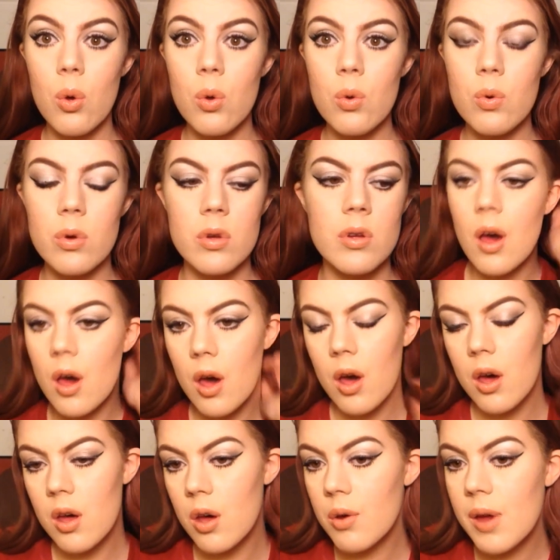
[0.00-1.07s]
Woo.
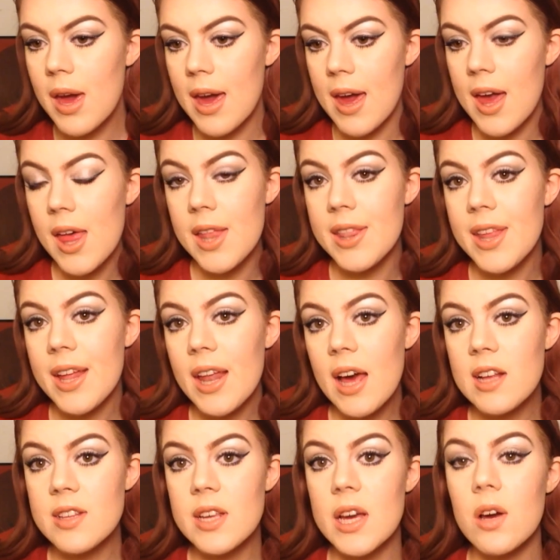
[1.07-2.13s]
Okay, and then
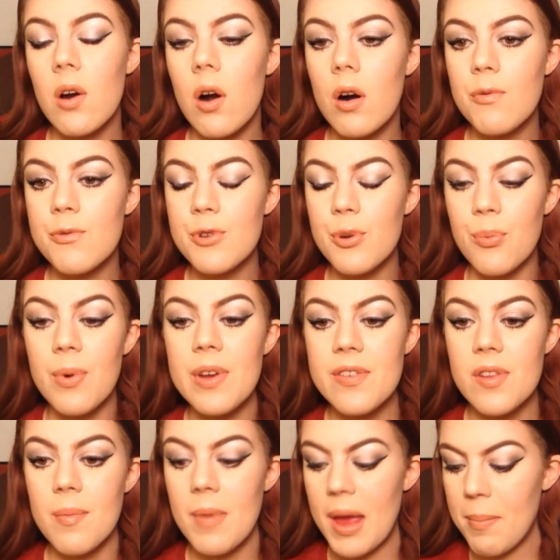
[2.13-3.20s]
I take off the
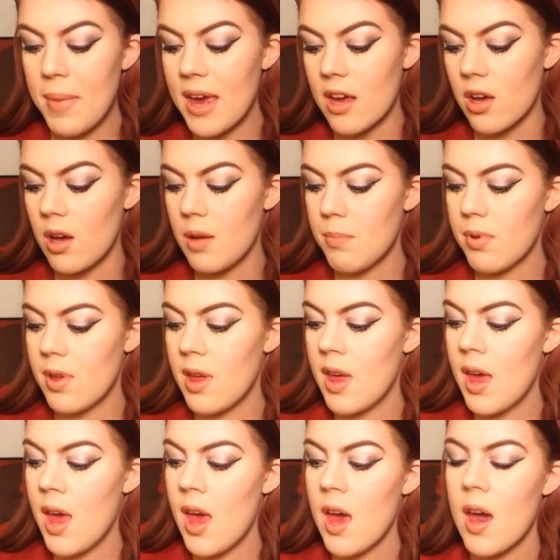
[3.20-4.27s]
rest of my makeup.
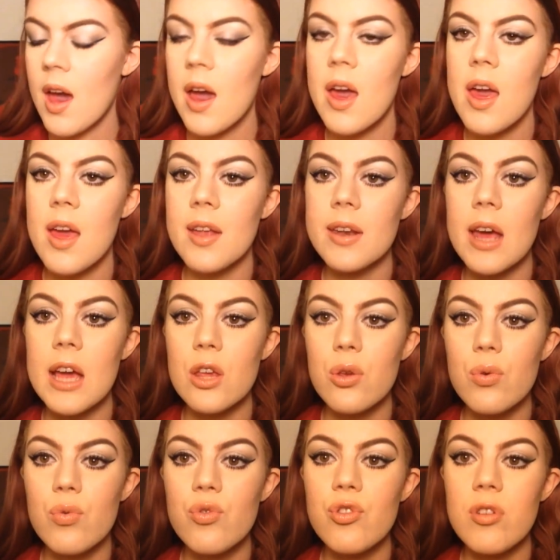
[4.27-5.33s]
And I
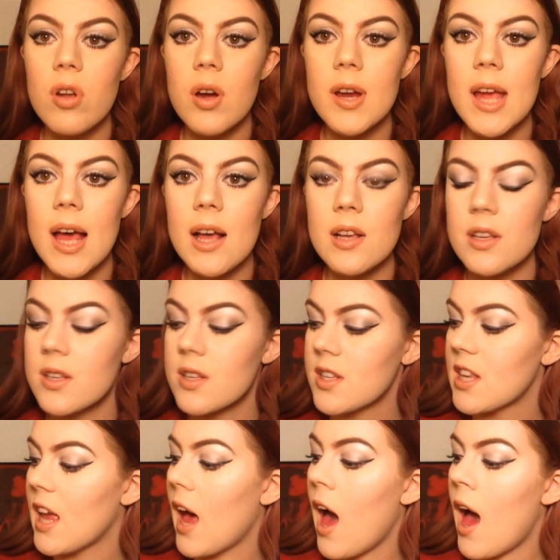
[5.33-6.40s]
use
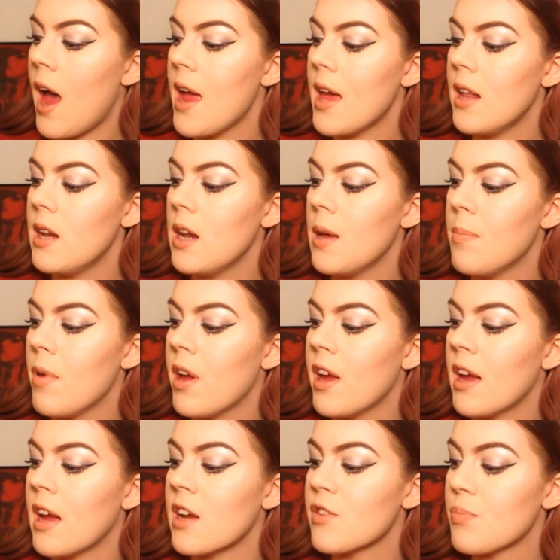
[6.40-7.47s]
L'Oréal's Eye and Lip
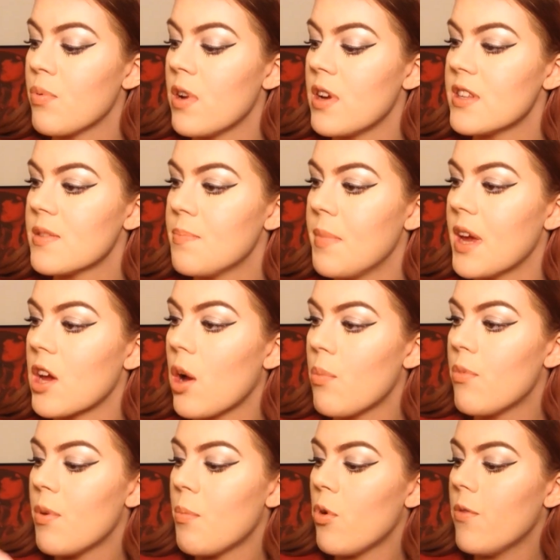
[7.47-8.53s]
Express
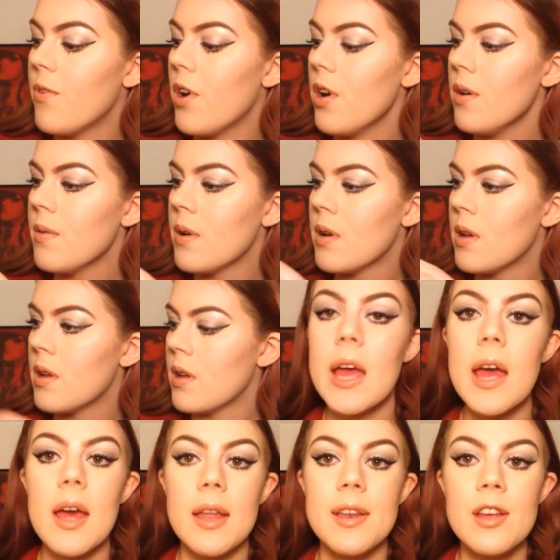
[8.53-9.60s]
Makeup Remover.
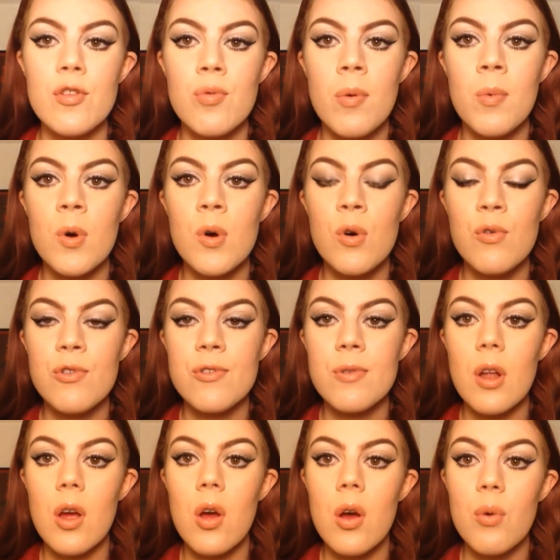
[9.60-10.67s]
And this removes
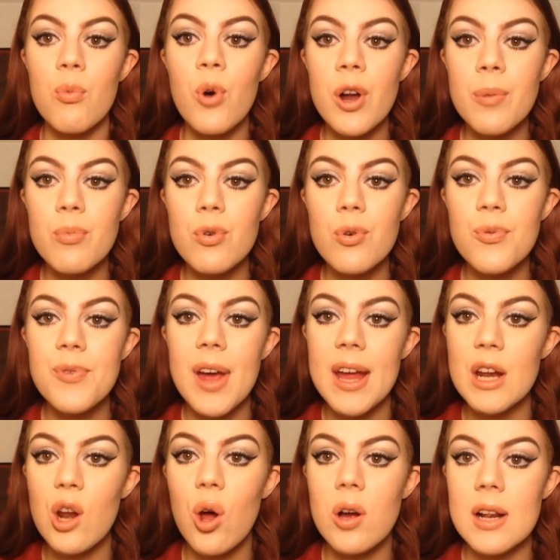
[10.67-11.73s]
waterproof
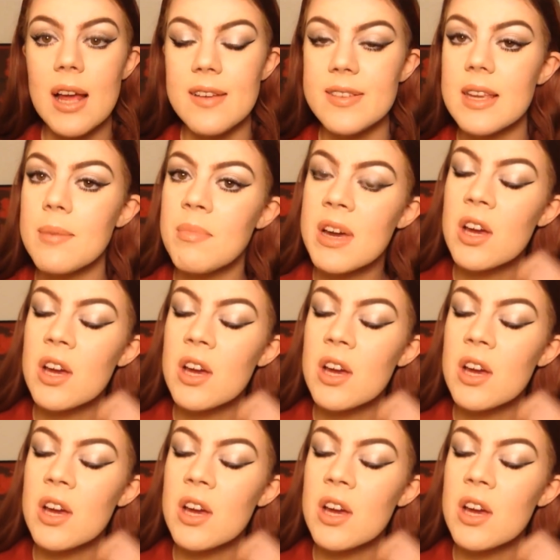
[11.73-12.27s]
and long-lasting